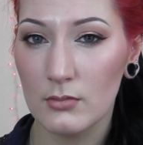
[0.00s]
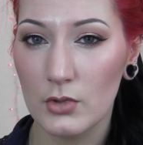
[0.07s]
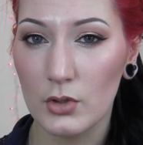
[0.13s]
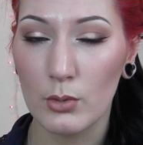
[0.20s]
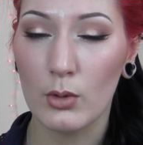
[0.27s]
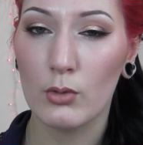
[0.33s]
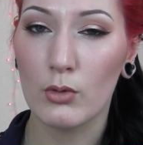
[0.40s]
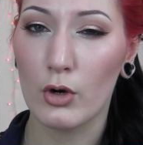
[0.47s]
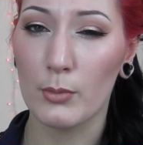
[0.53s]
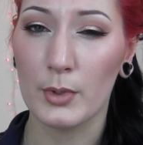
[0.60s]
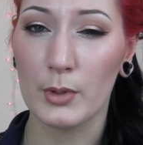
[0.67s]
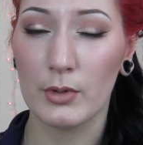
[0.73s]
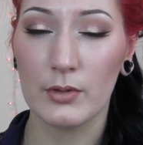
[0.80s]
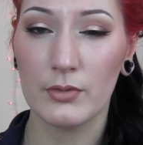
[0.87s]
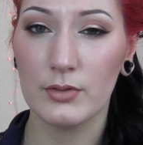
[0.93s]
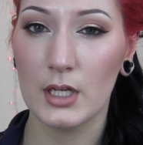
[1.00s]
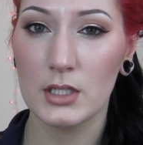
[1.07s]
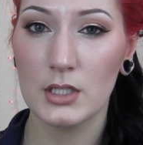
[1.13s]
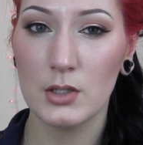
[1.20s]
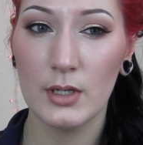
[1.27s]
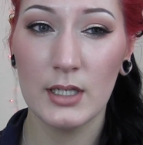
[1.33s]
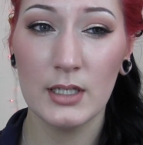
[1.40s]
duochromy
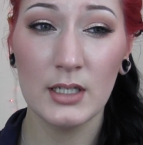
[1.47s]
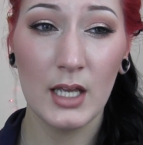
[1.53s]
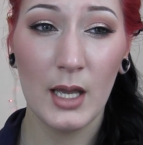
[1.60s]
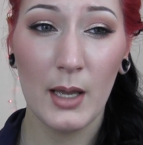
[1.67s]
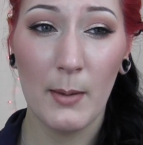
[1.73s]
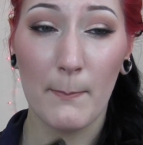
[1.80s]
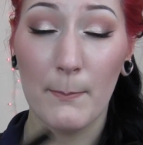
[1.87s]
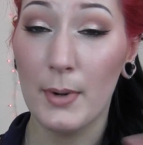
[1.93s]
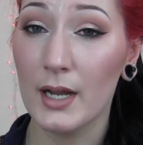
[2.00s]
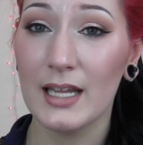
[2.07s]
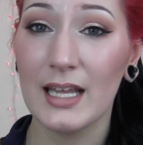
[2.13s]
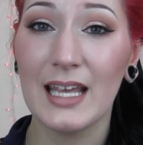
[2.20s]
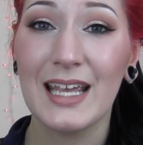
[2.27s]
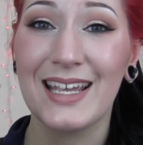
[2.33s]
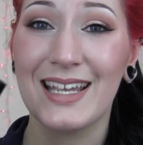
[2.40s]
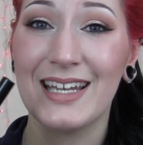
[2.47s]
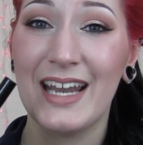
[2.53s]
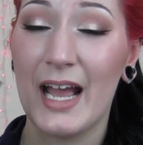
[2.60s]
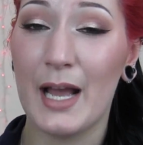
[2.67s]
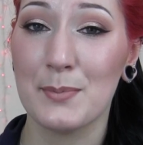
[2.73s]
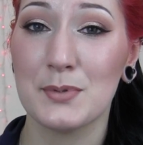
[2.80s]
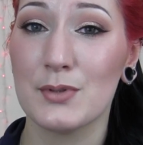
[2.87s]
reflect to it, but it
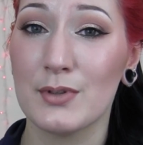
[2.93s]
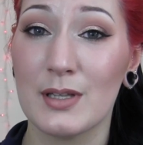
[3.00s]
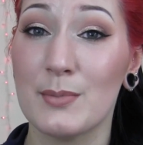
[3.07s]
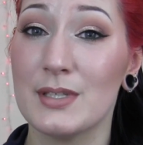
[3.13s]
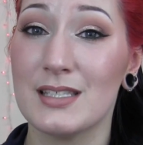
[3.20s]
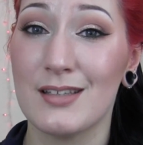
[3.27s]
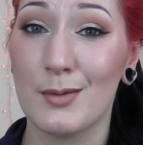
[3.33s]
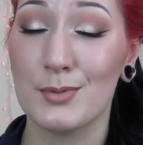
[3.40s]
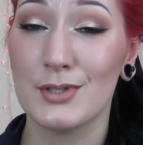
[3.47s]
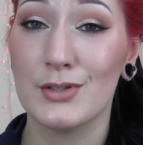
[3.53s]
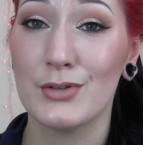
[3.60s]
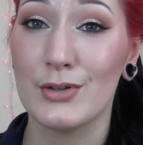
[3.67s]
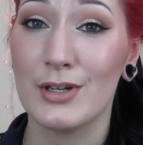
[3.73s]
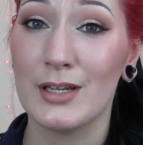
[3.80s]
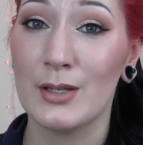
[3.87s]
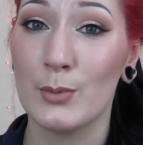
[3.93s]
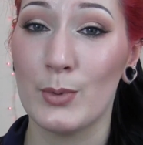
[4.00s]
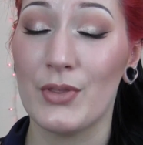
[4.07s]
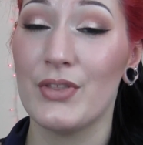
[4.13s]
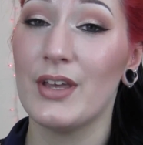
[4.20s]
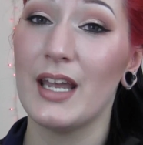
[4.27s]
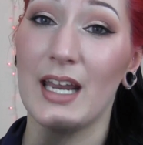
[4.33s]
could absolutely be substituted
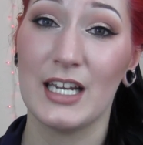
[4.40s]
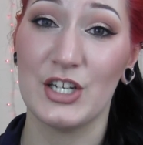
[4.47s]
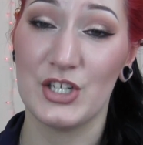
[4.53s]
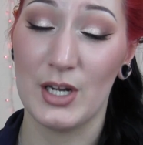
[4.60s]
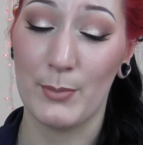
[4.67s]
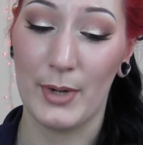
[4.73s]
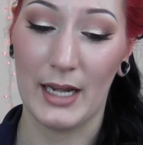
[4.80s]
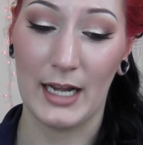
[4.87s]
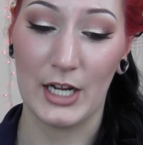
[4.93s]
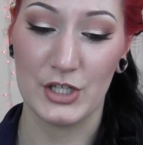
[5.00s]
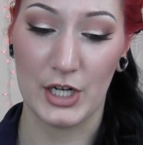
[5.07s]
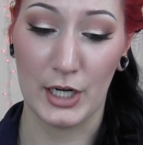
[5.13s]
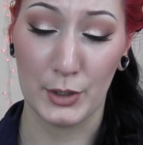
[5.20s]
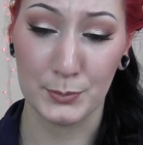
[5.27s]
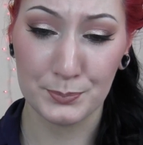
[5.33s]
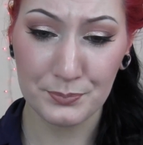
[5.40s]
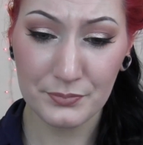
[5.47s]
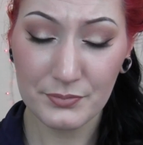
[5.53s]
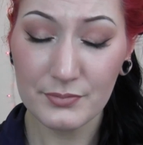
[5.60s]
with any champagne eyeshadow.